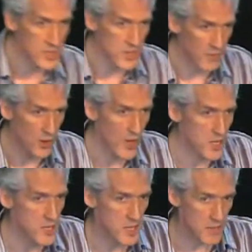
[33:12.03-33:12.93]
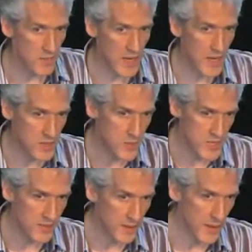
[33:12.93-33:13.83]
different questions and making them
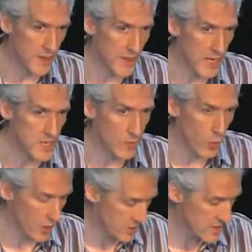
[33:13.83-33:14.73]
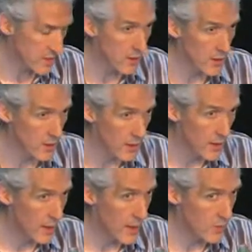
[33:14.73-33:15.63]
specific in the case of one particular
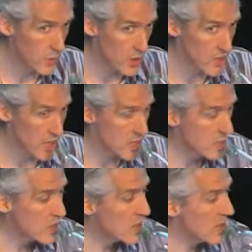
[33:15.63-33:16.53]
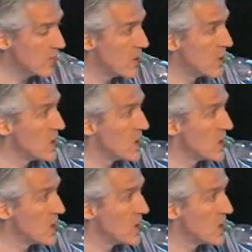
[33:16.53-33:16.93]
um, project. Um,